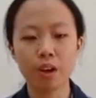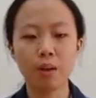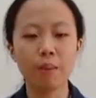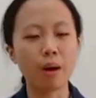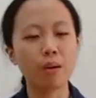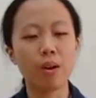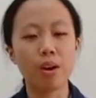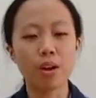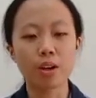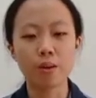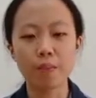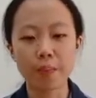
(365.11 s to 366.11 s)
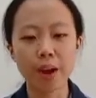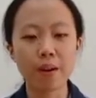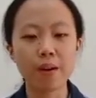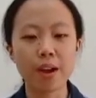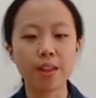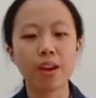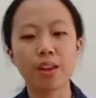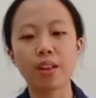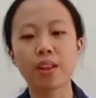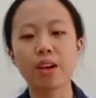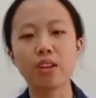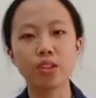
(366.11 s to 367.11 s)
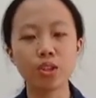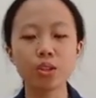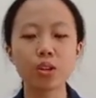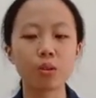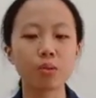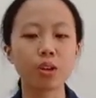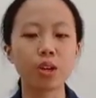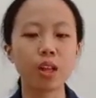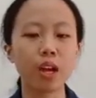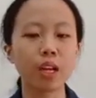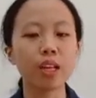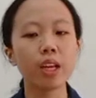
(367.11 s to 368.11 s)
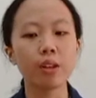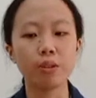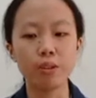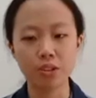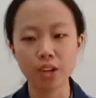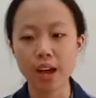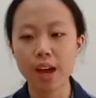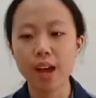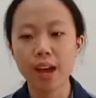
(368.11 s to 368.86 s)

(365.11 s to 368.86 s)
about compare and analyze two curricula in Indonesia